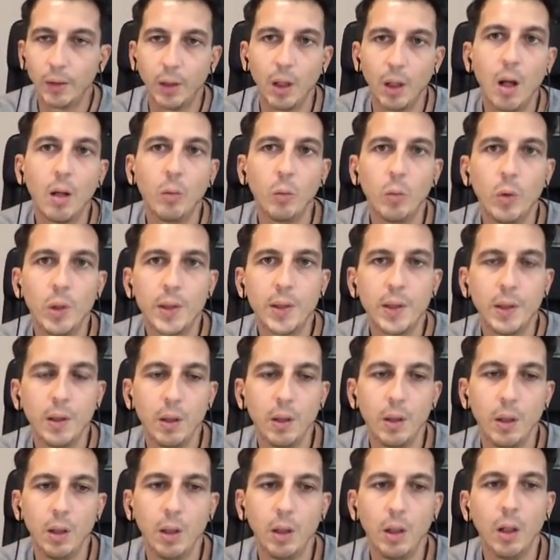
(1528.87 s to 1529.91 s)
And we'll
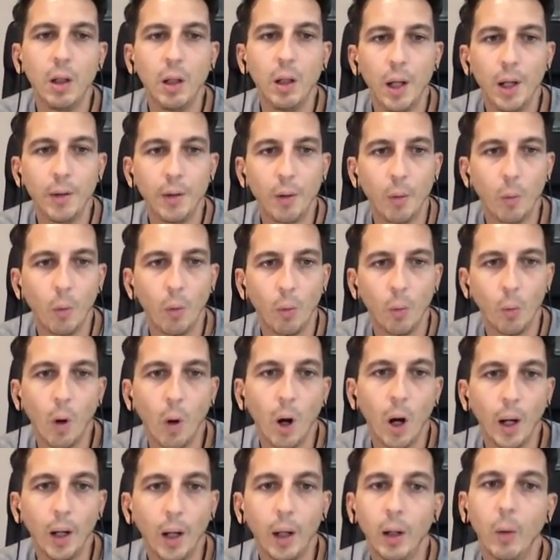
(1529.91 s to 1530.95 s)
see later
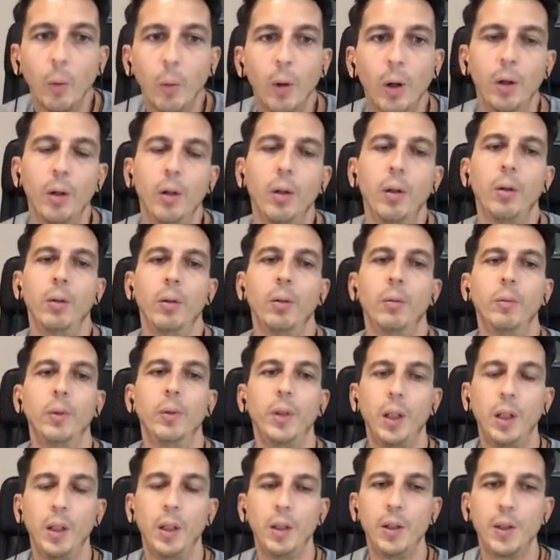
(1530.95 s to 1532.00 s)
why we're
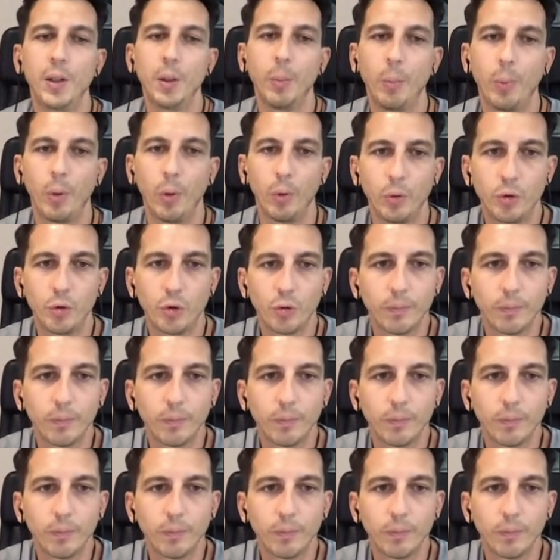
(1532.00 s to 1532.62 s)
taking this approach.